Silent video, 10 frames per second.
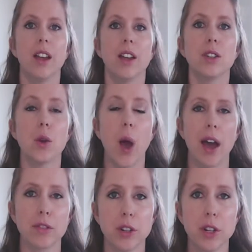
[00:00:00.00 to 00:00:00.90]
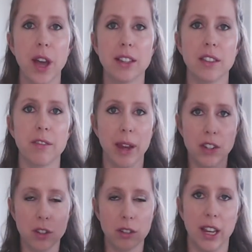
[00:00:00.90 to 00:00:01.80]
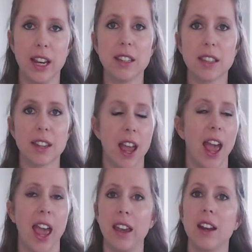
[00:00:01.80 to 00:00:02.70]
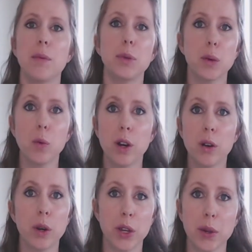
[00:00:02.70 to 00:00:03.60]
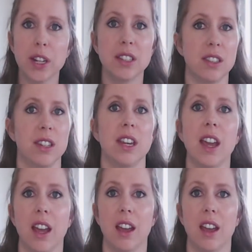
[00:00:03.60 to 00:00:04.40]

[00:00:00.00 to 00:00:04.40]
So after you guys have made your list, hang it up somewhere where you can see it.